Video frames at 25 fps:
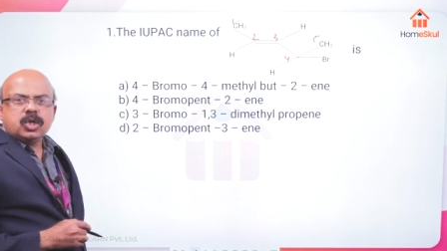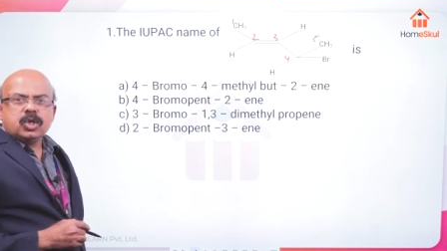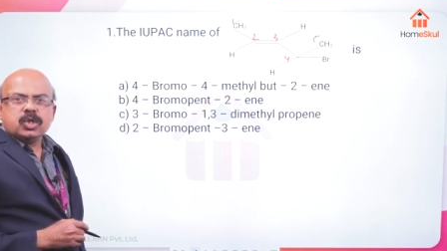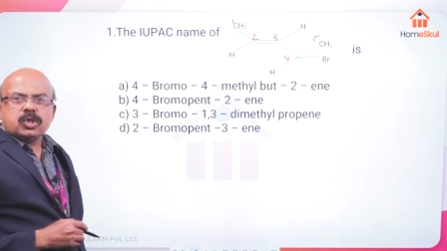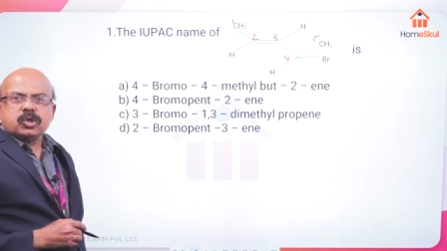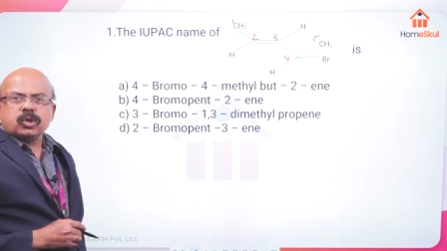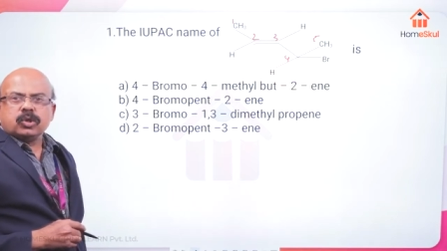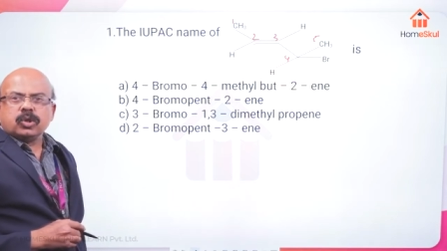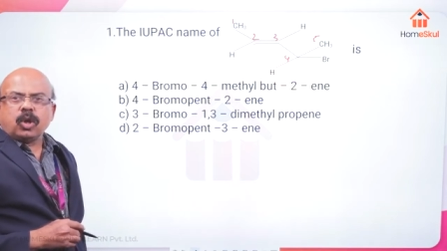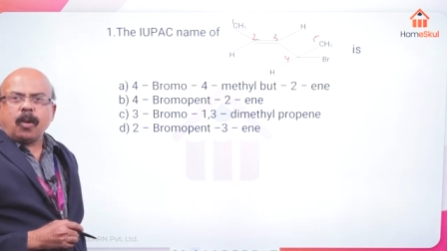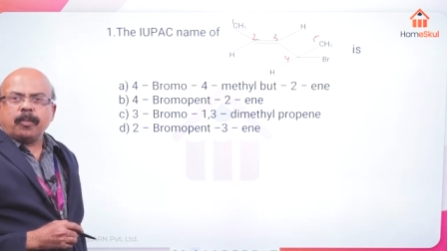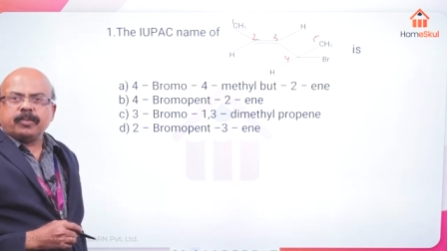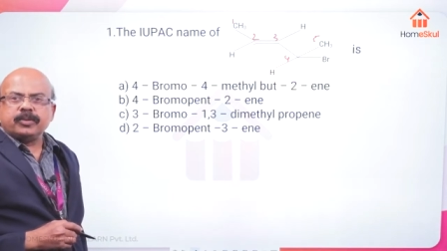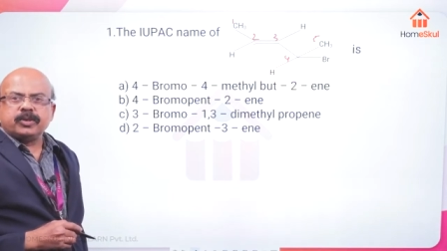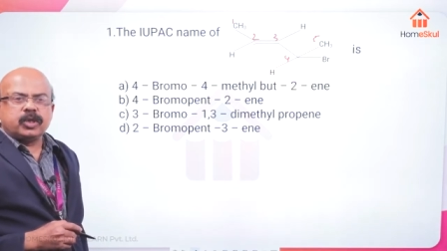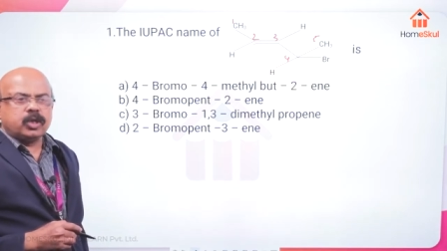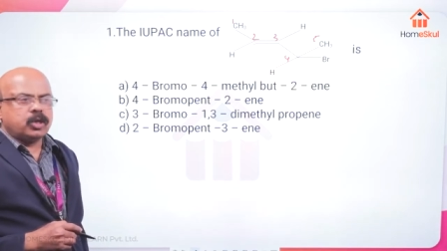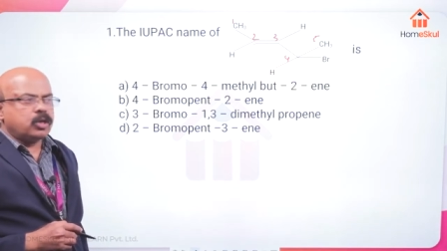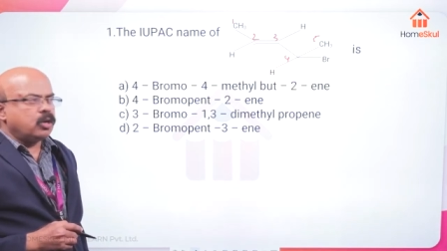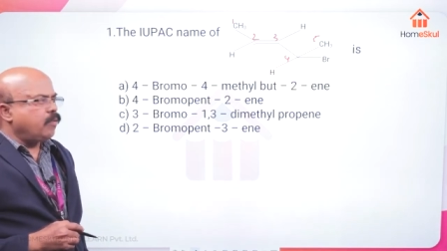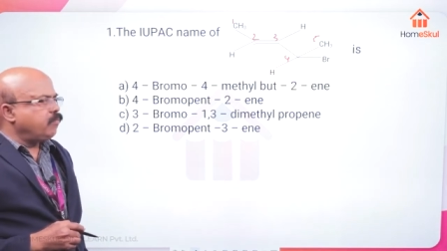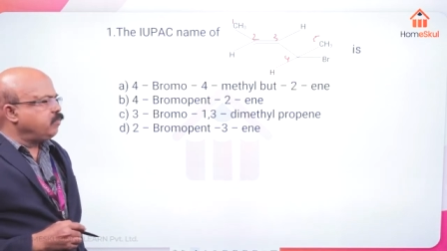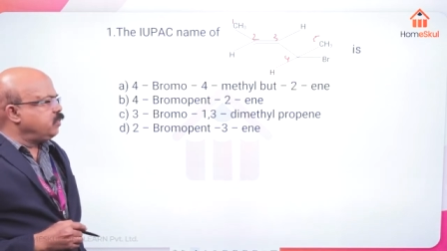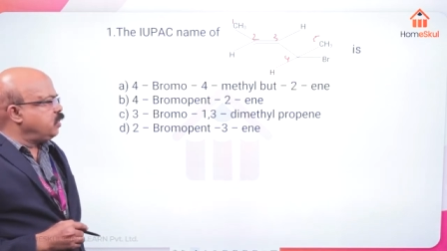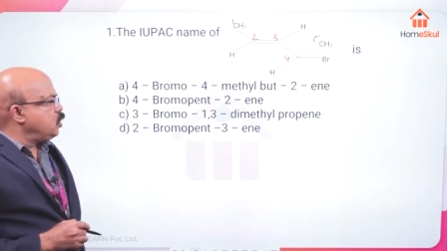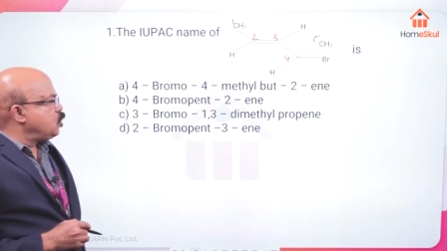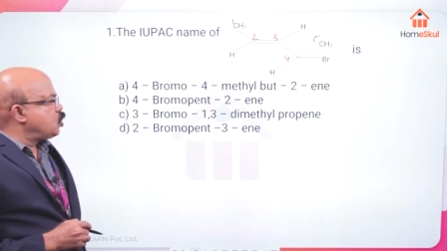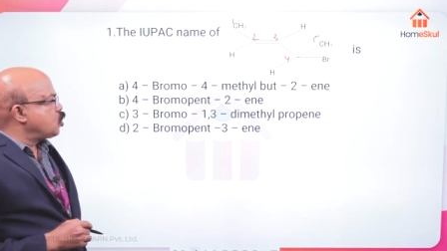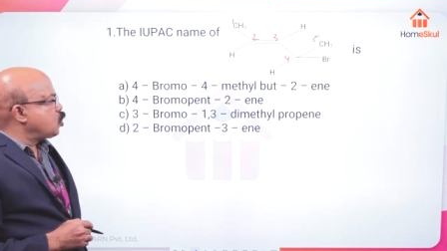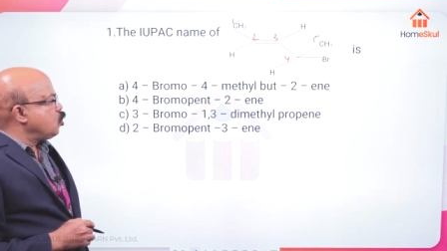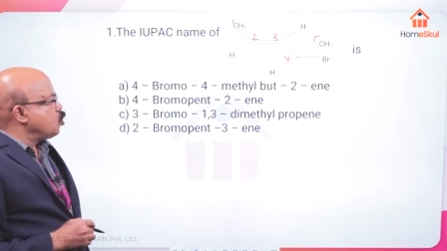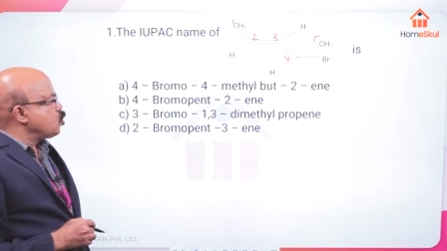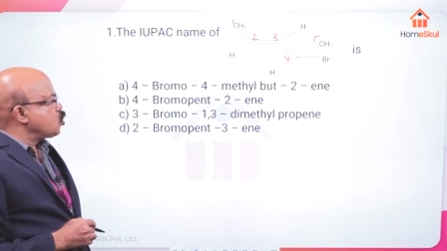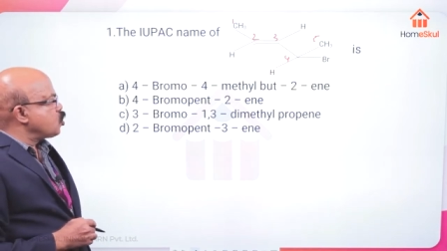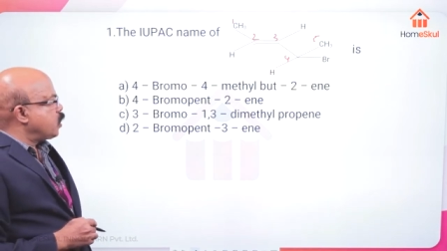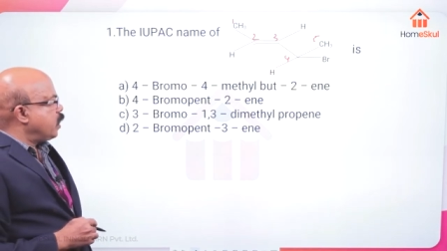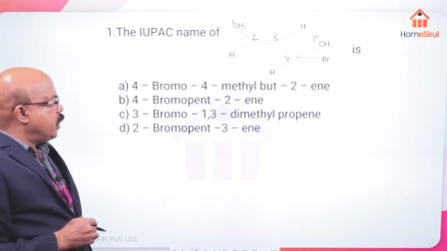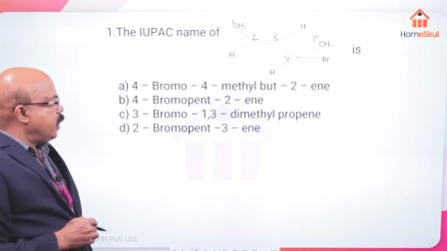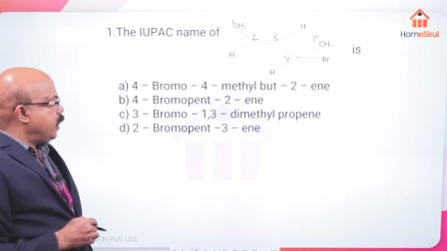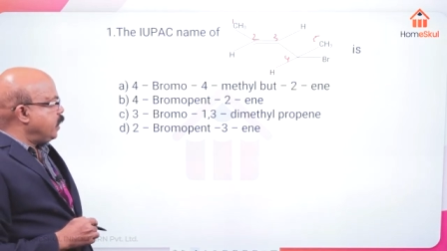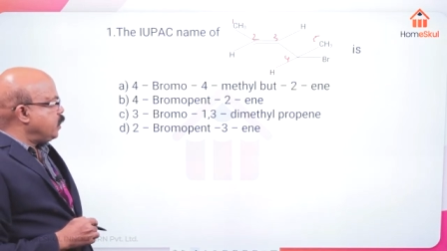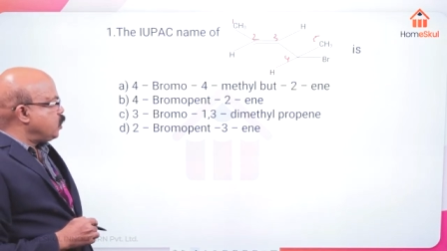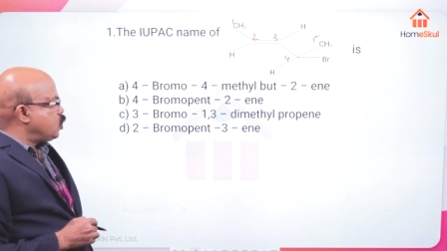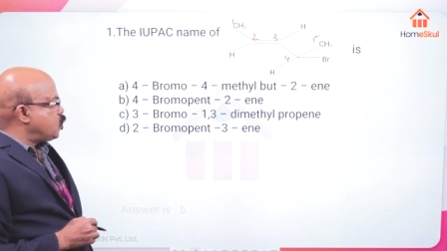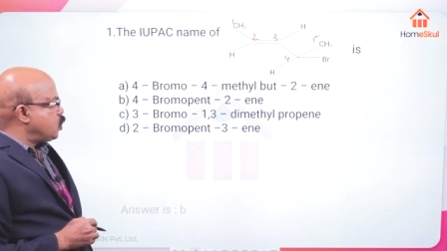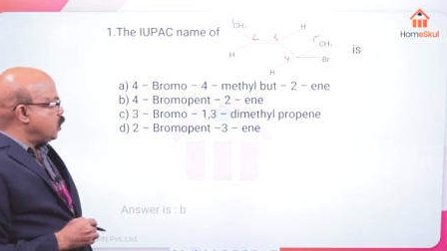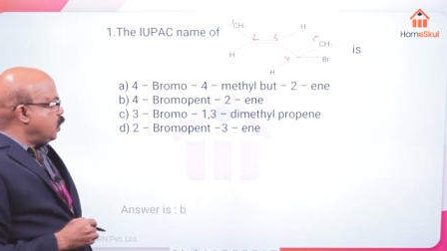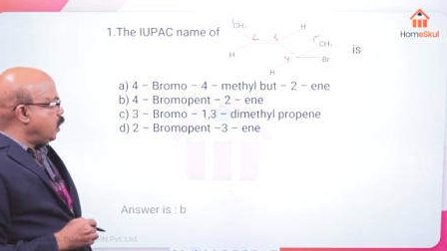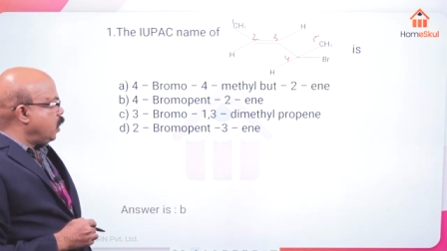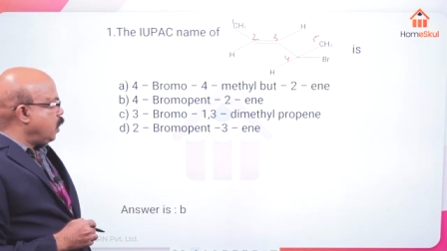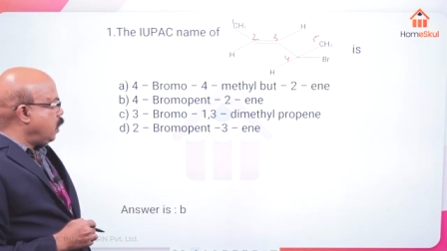So the option of this question is